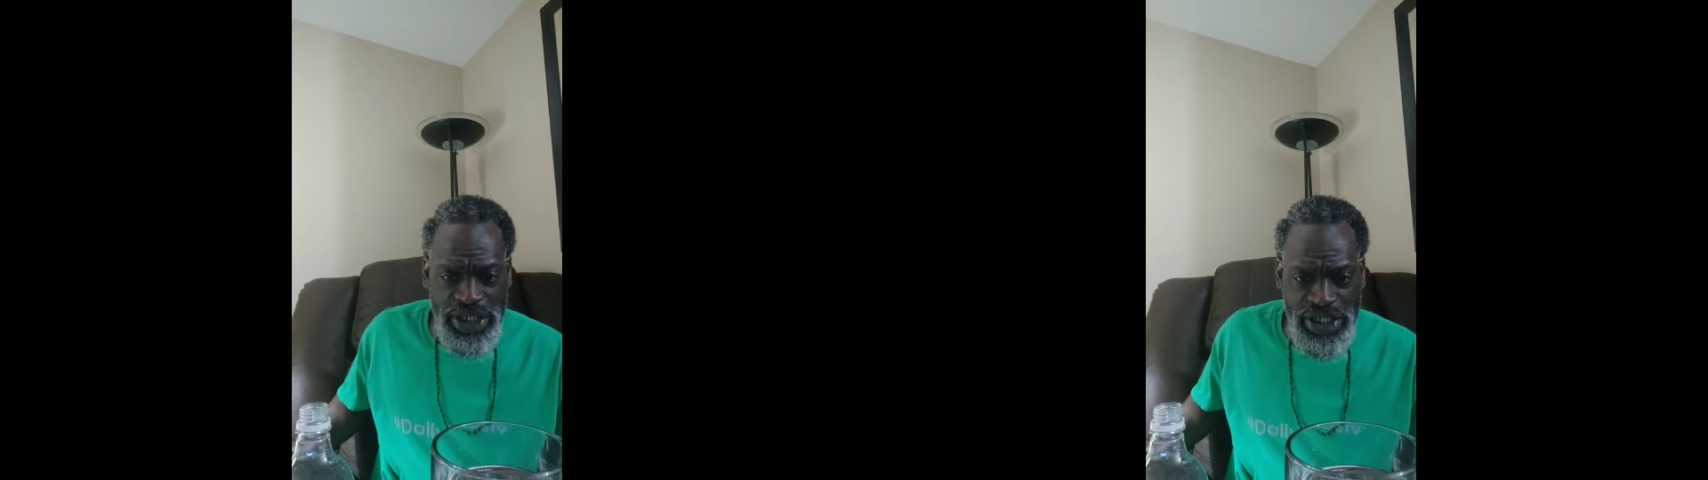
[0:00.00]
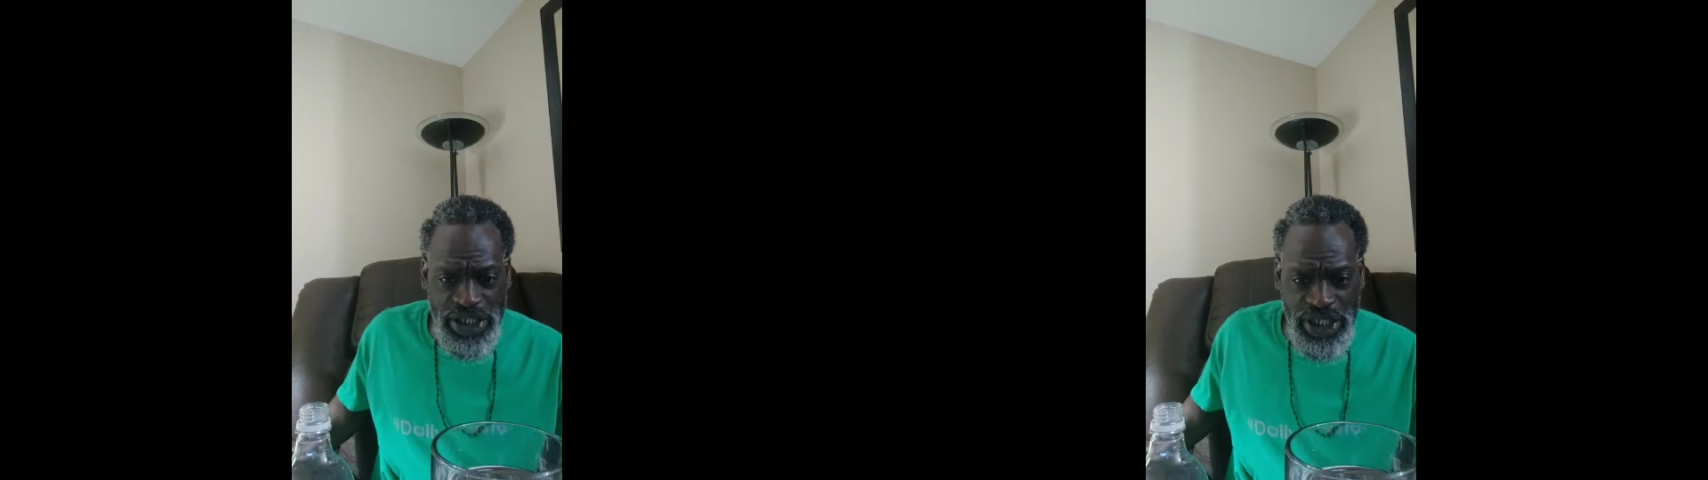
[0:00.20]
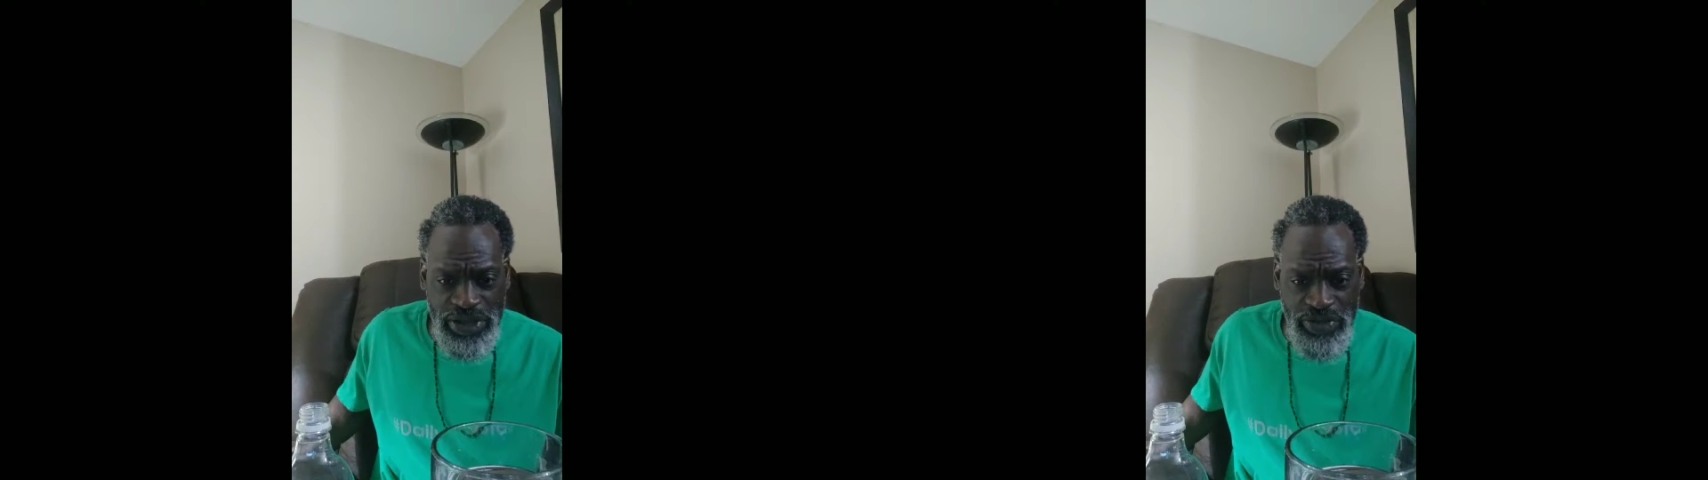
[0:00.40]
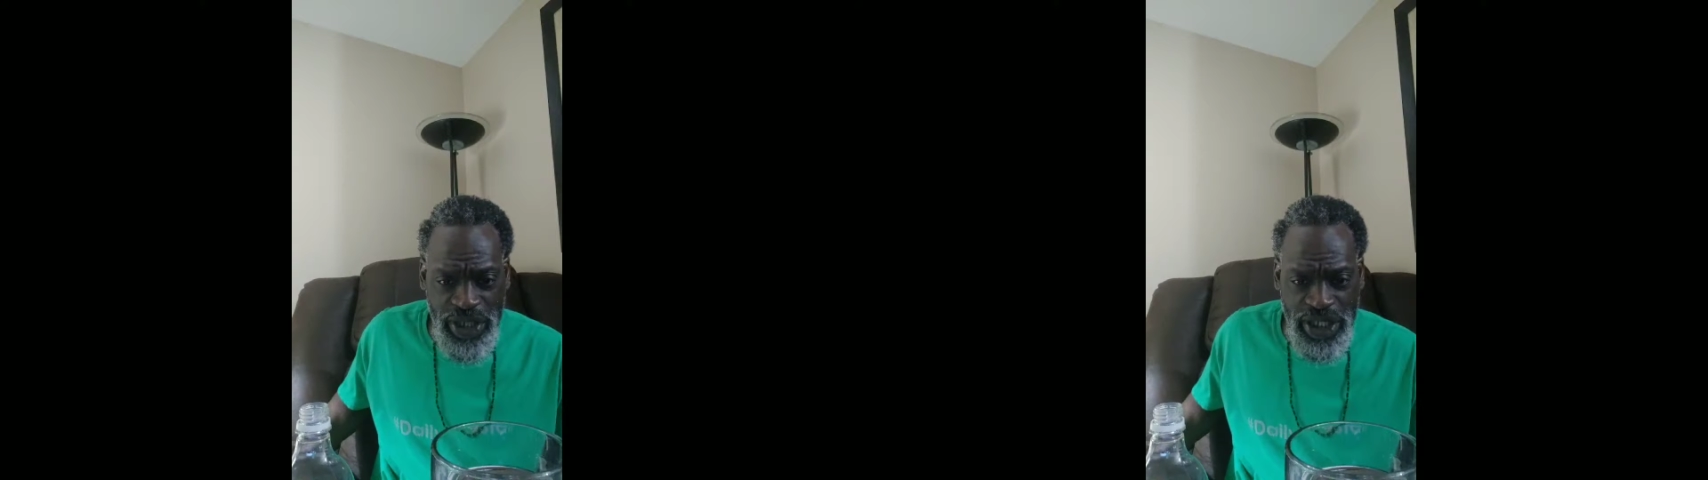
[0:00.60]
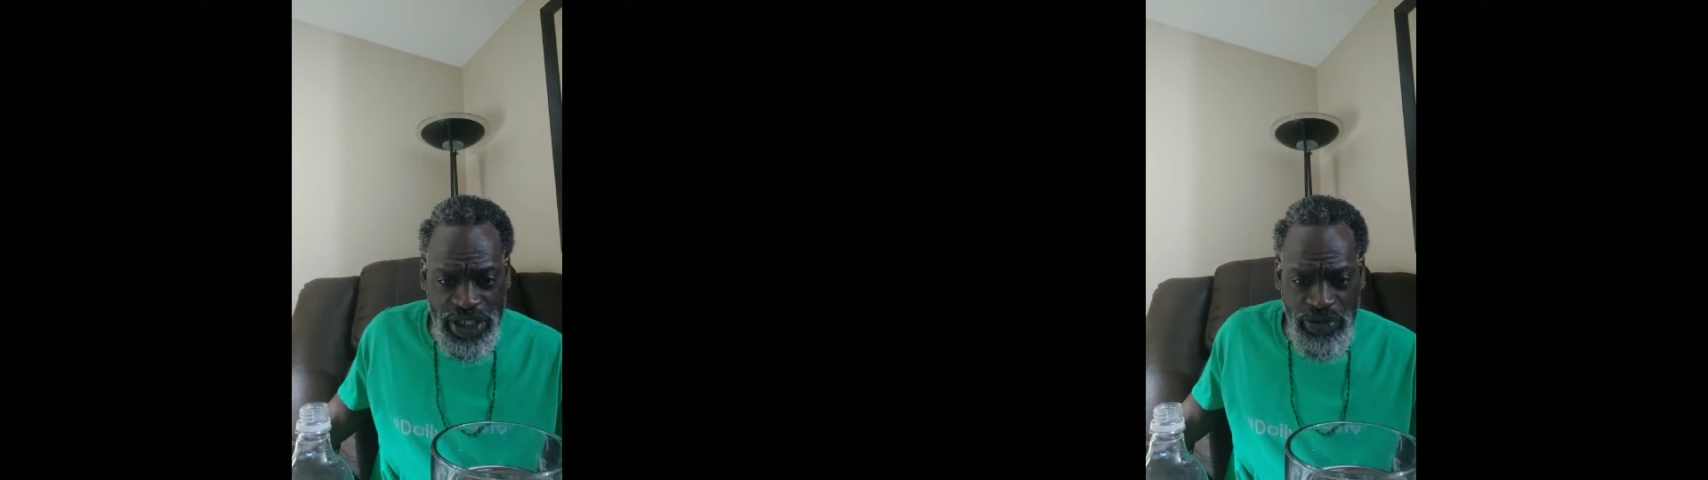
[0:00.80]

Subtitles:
it's just me this